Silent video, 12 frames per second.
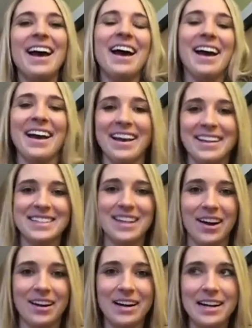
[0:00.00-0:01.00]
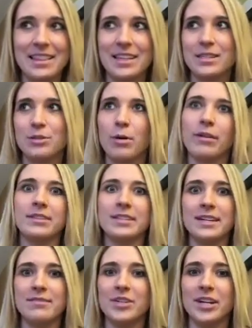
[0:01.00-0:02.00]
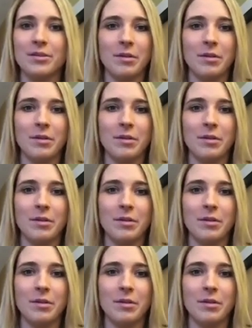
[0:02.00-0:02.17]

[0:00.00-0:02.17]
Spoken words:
It's already the 12th day of January.